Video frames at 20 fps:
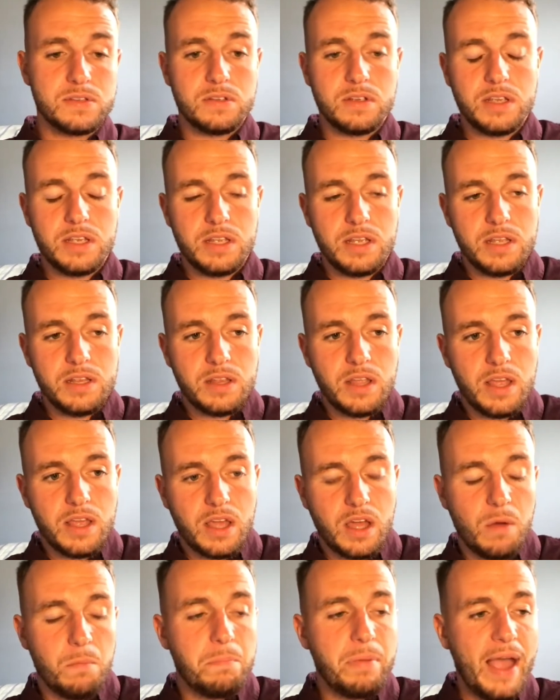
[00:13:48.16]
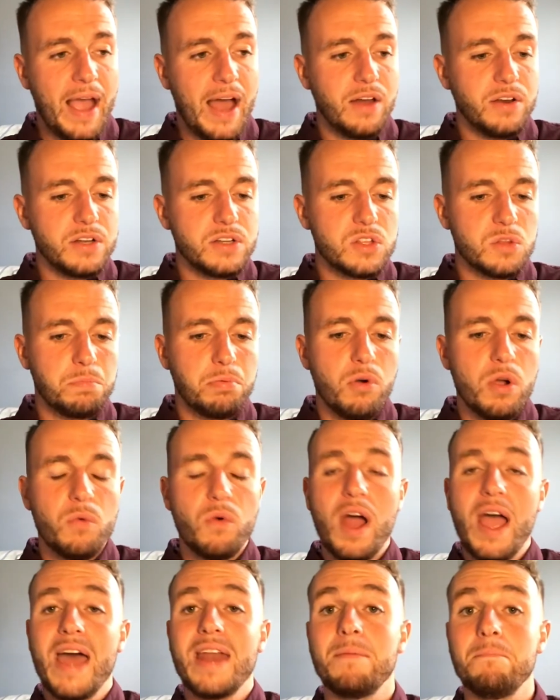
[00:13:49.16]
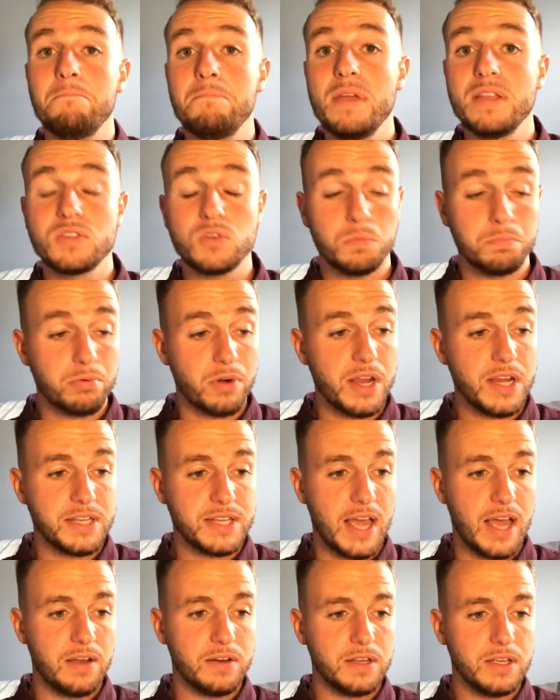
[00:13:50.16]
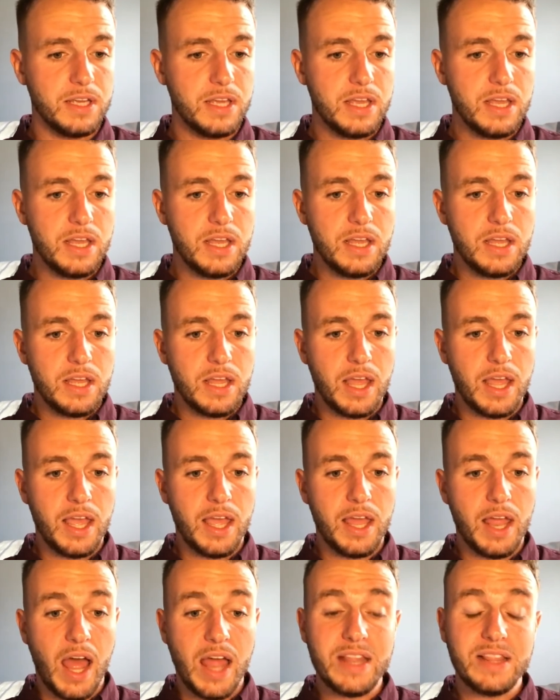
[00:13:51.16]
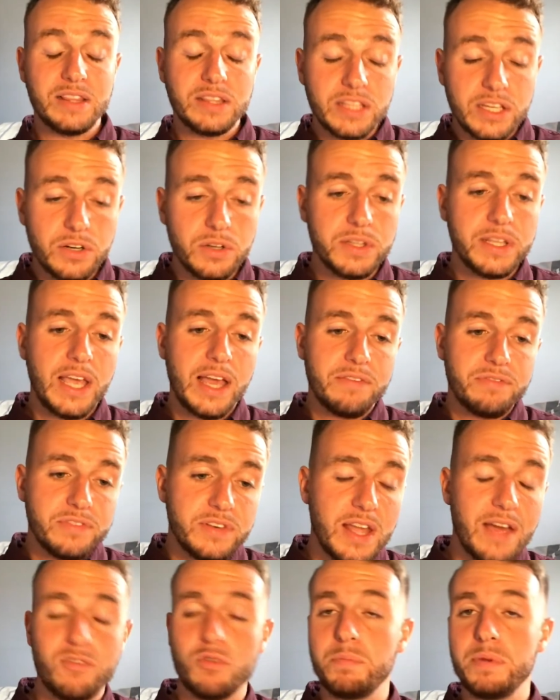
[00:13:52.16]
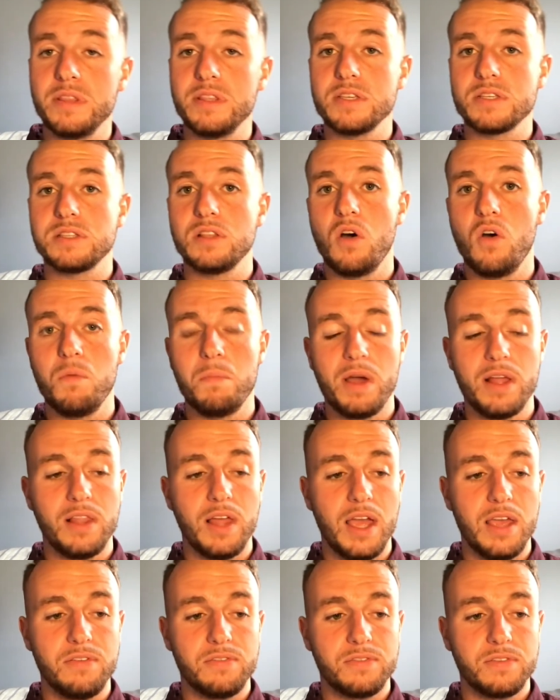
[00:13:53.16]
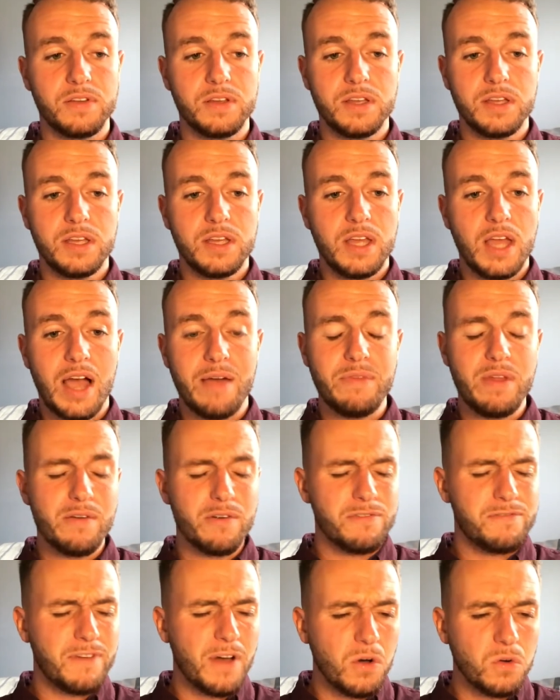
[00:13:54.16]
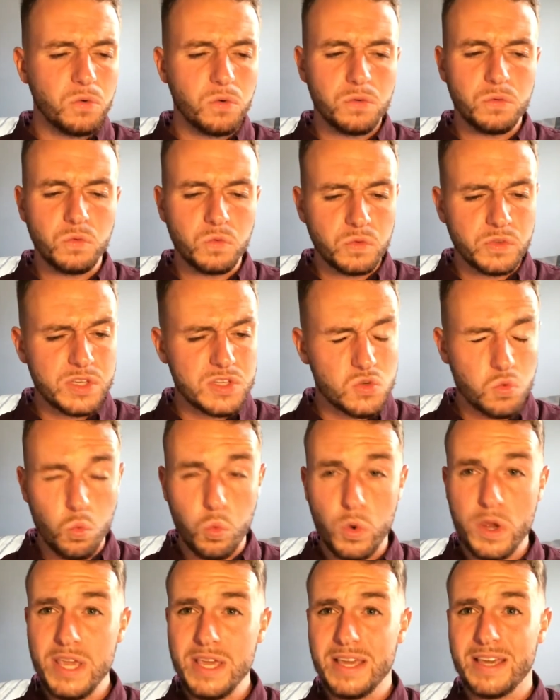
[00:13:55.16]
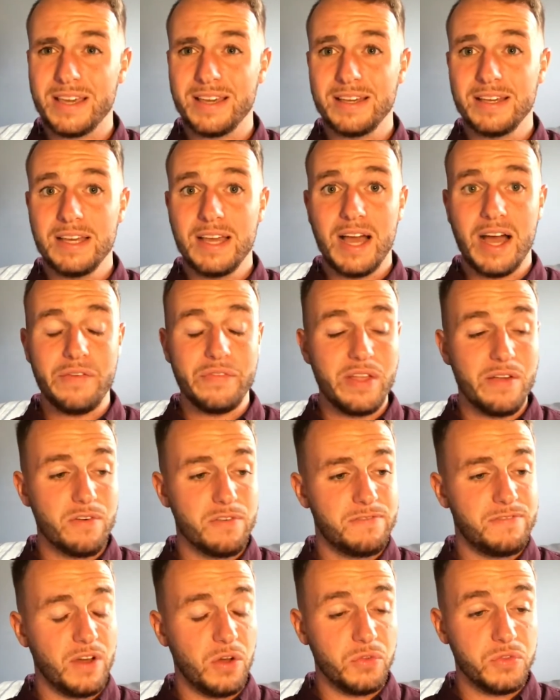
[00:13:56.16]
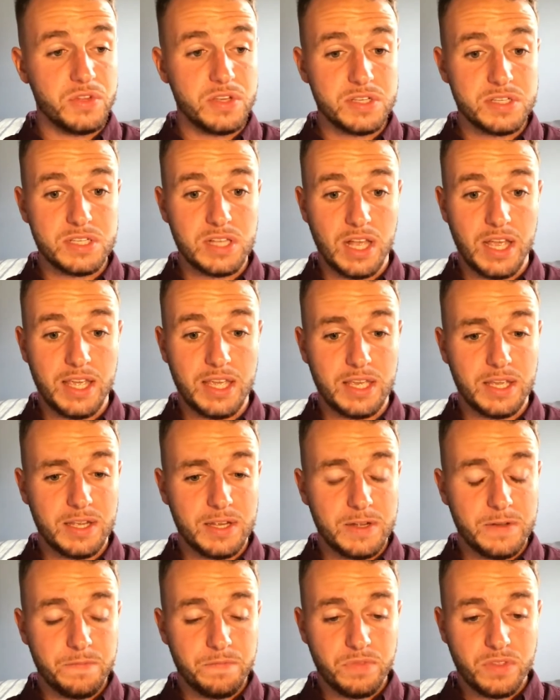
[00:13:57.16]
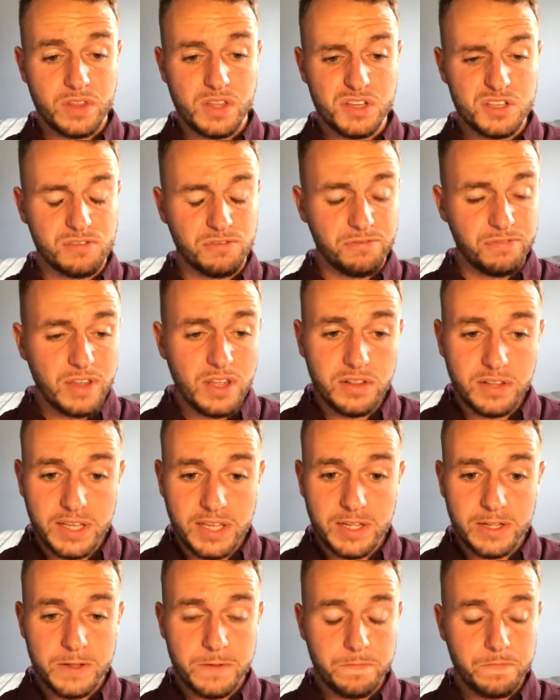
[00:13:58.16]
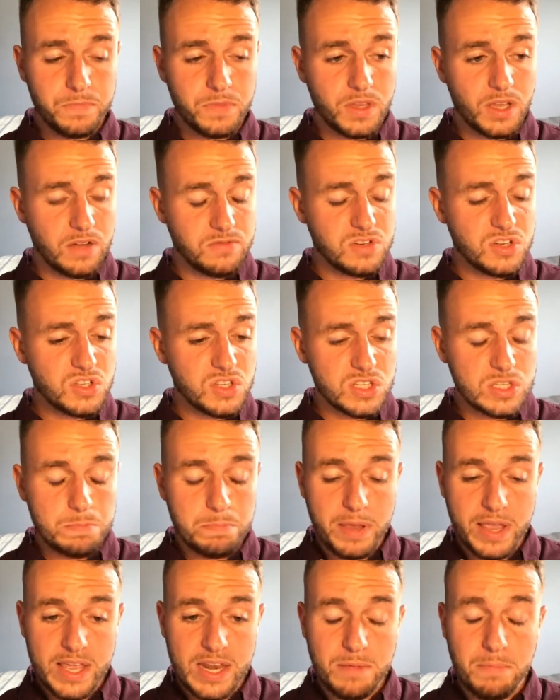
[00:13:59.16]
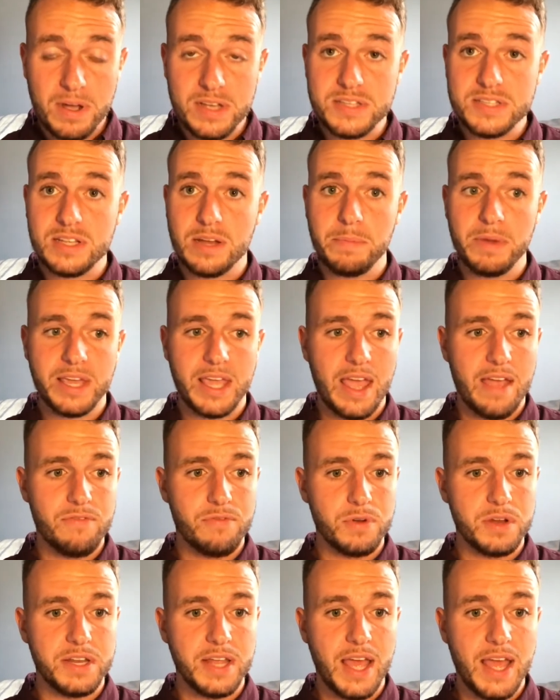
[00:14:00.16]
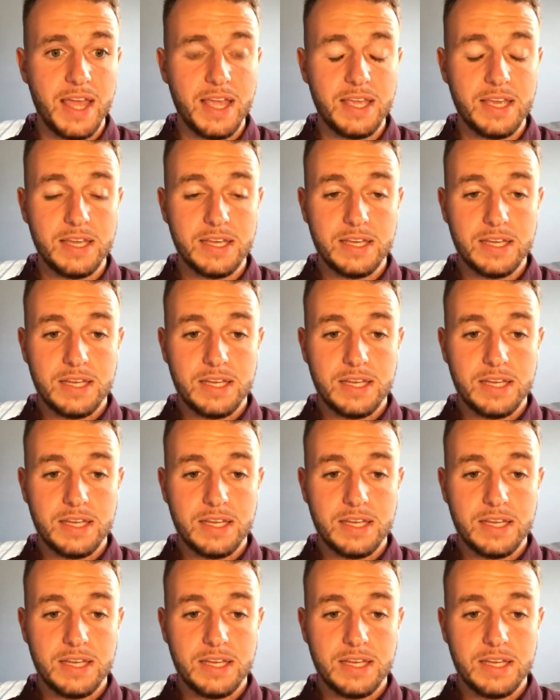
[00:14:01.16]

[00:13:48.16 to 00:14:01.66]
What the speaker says: and compounded to the point where I had a mental breakdown. And I literally have never been this low in my life. I've never felt this weak. I've never felt this feeling of just this pit in my stomach every day.